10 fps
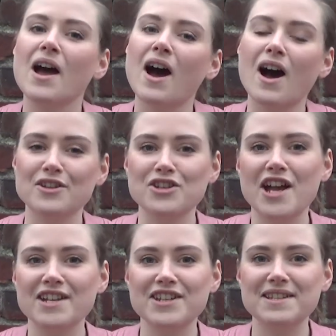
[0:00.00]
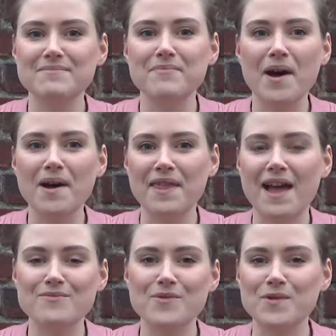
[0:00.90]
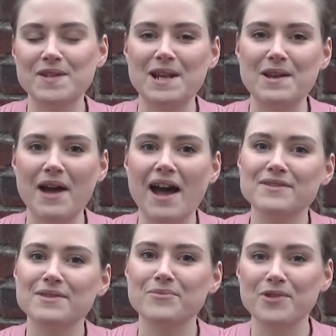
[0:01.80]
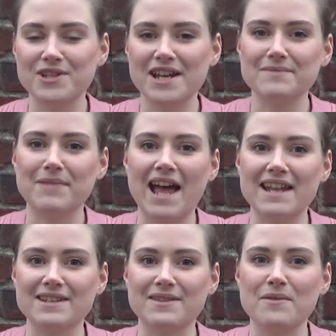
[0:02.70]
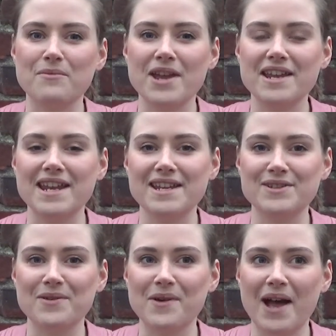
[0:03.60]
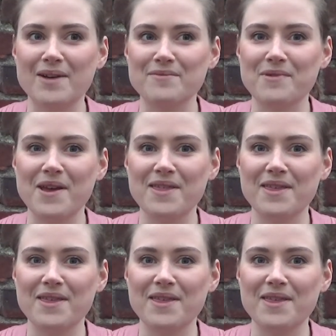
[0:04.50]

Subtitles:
Our churches in Bath and Waterloo have some projects planned that we need your help with.